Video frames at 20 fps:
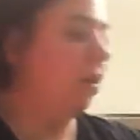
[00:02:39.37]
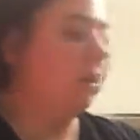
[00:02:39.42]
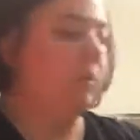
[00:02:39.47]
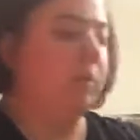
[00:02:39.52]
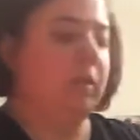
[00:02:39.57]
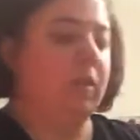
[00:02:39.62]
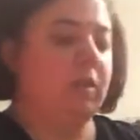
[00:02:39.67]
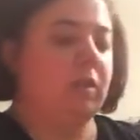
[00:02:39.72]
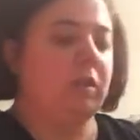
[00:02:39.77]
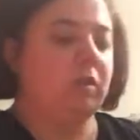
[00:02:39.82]
I
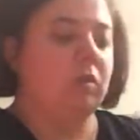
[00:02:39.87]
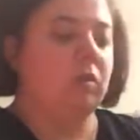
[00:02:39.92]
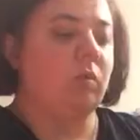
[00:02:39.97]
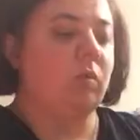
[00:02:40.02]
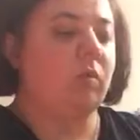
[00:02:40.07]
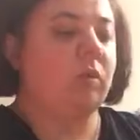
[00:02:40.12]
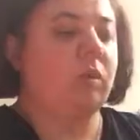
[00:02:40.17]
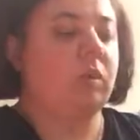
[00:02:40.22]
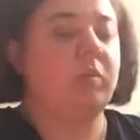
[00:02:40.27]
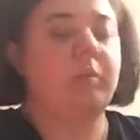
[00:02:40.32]
mean, it's
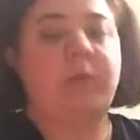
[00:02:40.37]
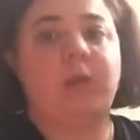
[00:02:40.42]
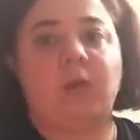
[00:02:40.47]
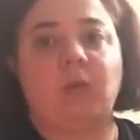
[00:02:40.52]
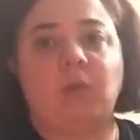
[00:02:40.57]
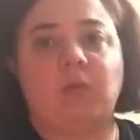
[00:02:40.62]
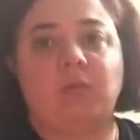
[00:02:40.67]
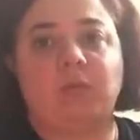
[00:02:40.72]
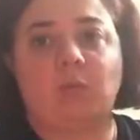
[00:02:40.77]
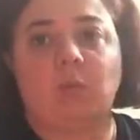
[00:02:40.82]
going in
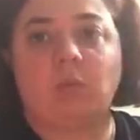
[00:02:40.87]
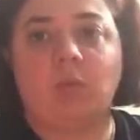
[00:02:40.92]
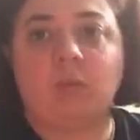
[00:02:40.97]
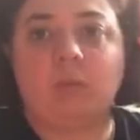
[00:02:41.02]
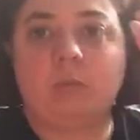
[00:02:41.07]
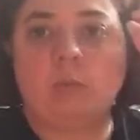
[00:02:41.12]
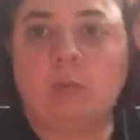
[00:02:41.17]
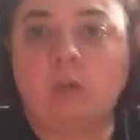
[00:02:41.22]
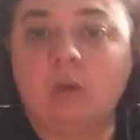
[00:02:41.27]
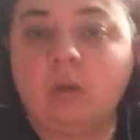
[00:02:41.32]
powder
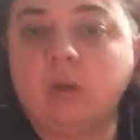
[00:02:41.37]
form.